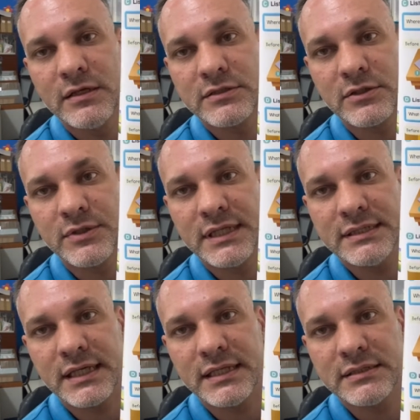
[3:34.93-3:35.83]
So
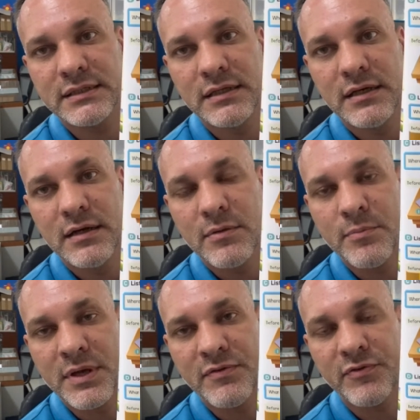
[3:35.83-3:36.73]
this is
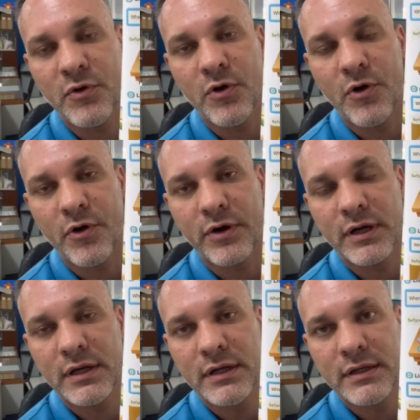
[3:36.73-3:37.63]
before.
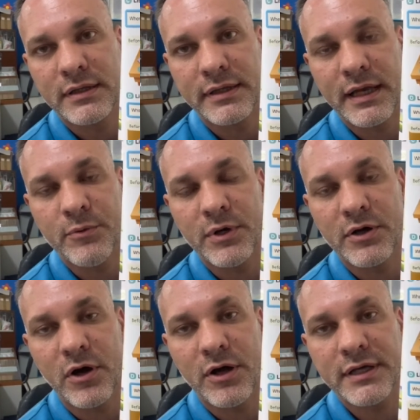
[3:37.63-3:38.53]
They
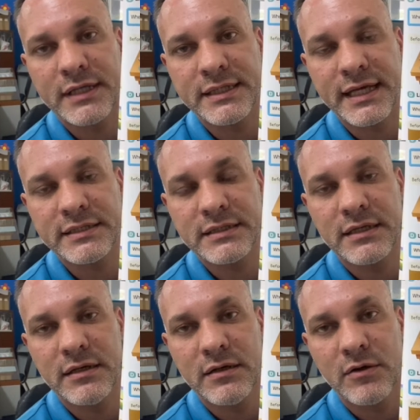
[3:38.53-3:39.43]
were on the desk
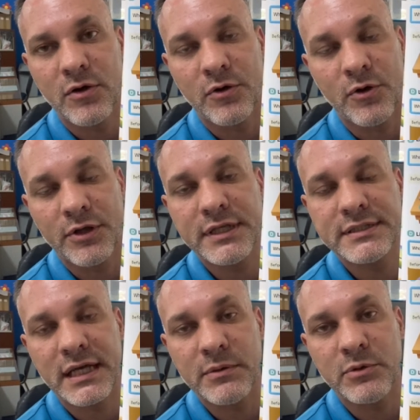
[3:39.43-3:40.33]
or on the
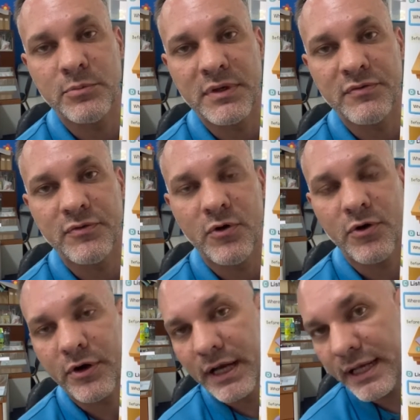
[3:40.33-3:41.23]
table
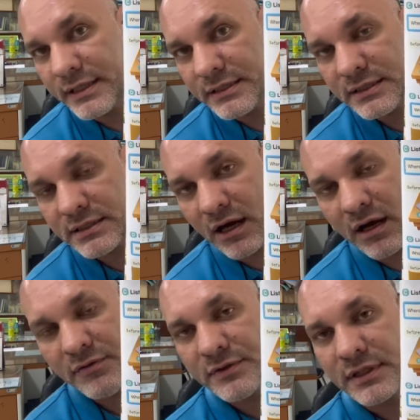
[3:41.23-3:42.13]
before, and this is
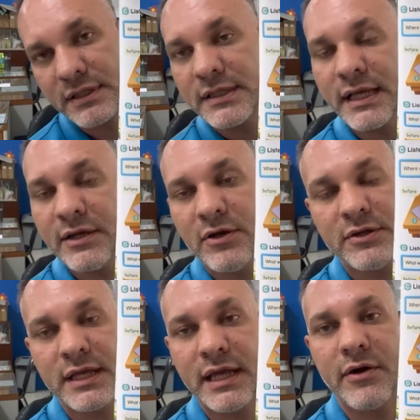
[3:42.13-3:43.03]
after. They're
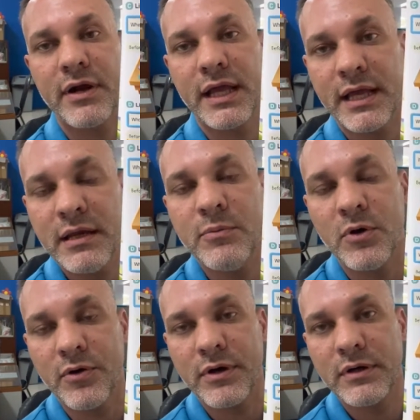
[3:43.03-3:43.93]
not there
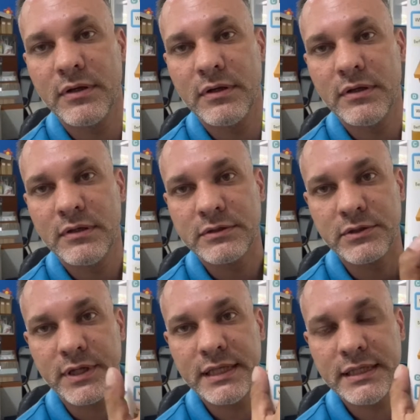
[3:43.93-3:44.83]
anymore.
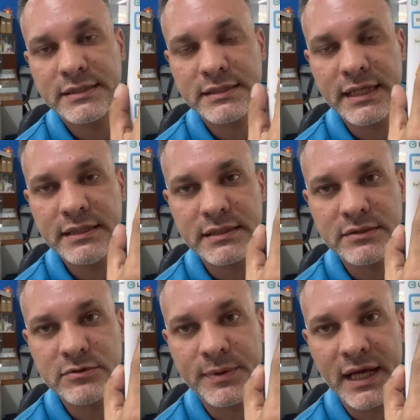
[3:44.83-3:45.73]
So in the
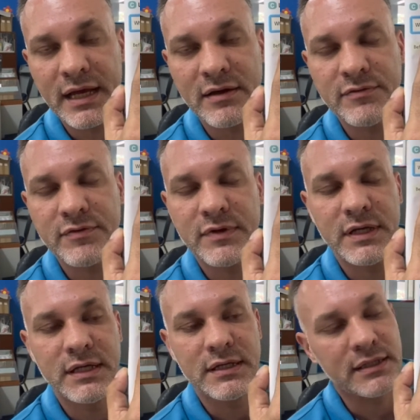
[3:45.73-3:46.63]
sentence we have
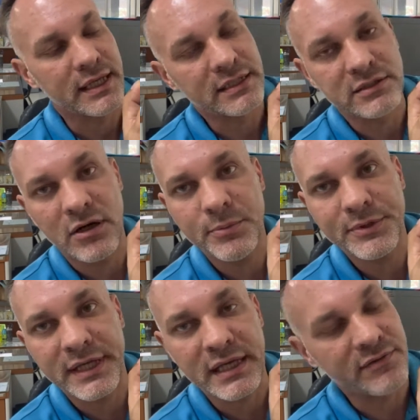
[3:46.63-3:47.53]
the example
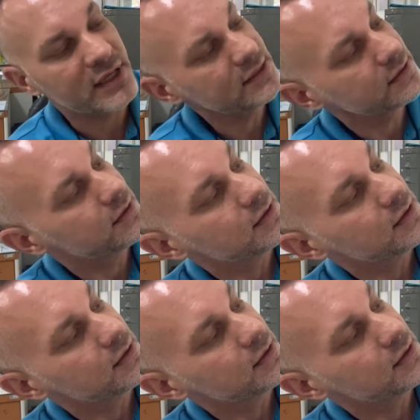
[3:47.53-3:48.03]
they give us.